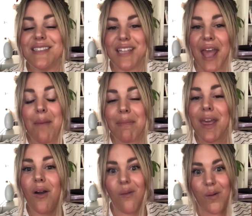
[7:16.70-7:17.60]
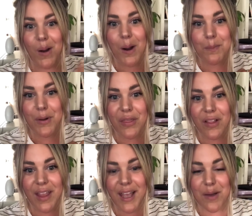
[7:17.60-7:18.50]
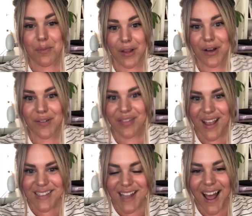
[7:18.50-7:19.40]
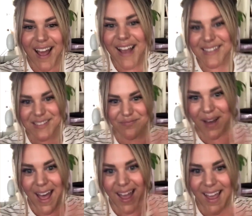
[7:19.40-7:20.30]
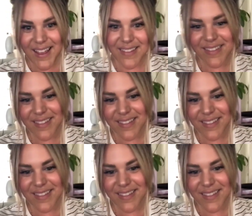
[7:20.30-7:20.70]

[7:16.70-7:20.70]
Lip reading: DM me or put the link below. Thanks guys, bye.